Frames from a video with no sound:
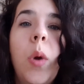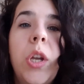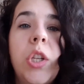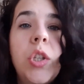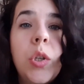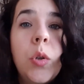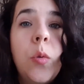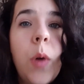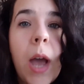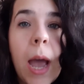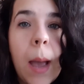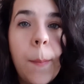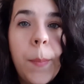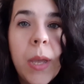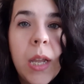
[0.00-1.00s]
to
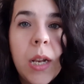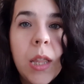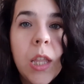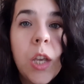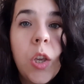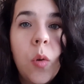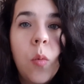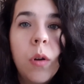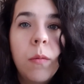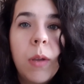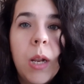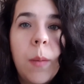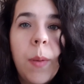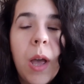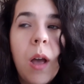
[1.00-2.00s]
happen that you want to
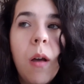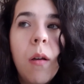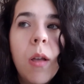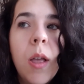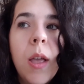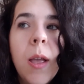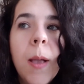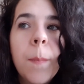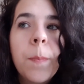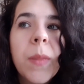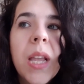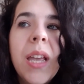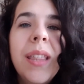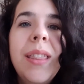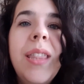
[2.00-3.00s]
read about.
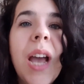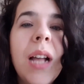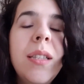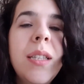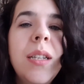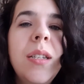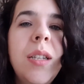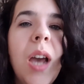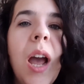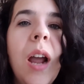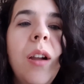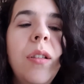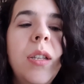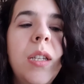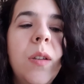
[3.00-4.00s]
That's
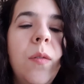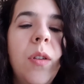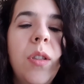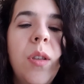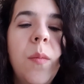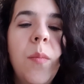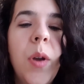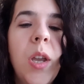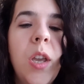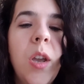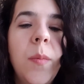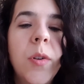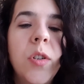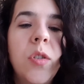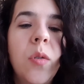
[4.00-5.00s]
entirely different than breaking
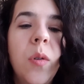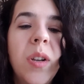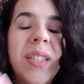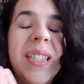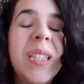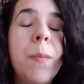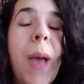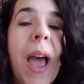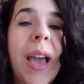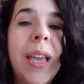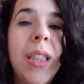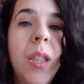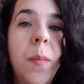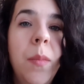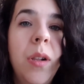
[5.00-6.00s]
up your story smack
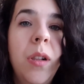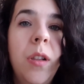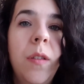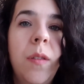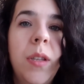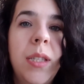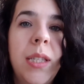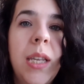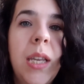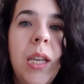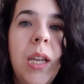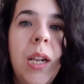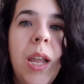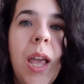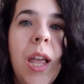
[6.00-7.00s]
in the middle of the
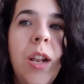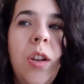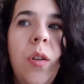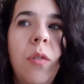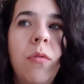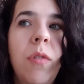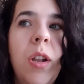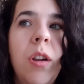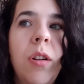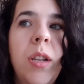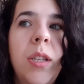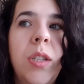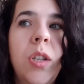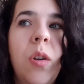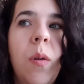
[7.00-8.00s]
scene and your reader
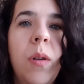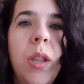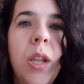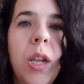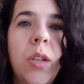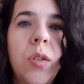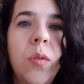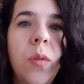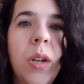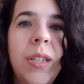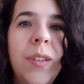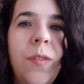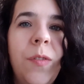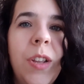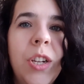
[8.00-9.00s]
needs to go on to the next story
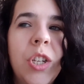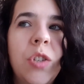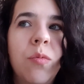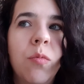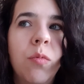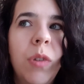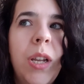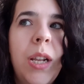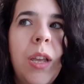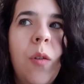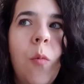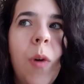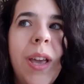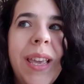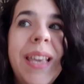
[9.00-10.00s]
to finish
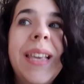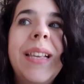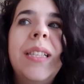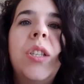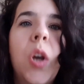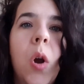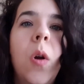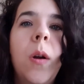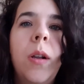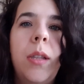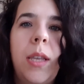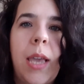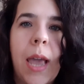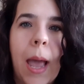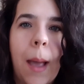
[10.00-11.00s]
reading what is
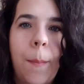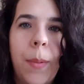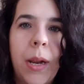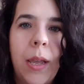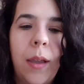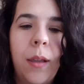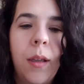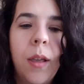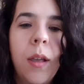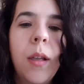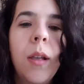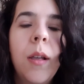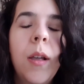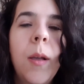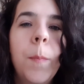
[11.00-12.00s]
currently happening.
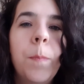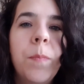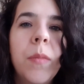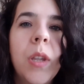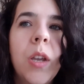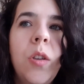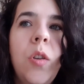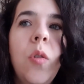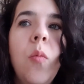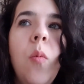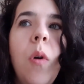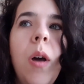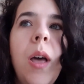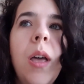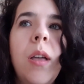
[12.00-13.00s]
You
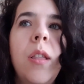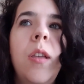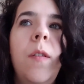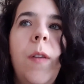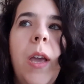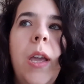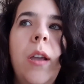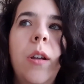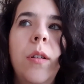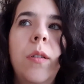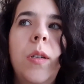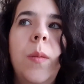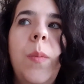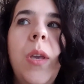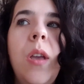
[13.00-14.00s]
want a
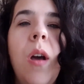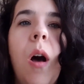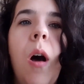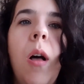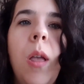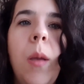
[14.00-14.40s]
cliffhanger to be all